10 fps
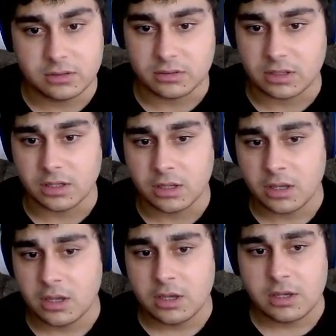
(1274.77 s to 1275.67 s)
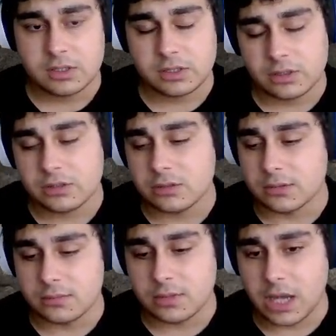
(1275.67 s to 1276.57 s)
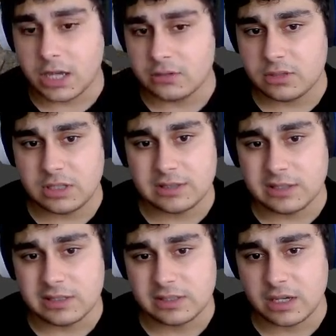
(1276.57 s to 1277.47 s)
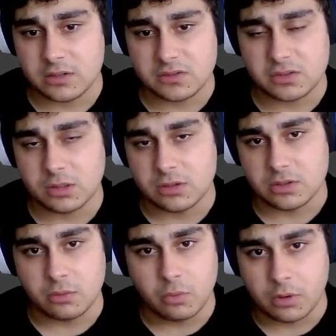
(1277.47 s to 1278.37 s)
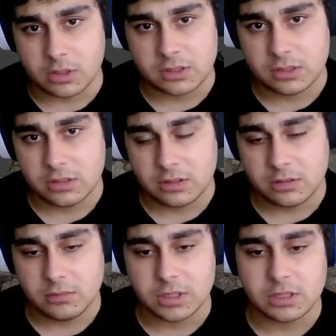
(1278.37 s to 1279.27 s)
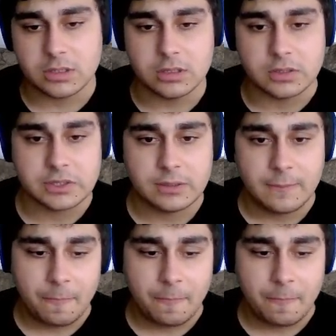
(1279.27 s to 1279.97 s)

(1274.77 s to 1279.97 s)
Okay, so I don't think this kind of strategy works because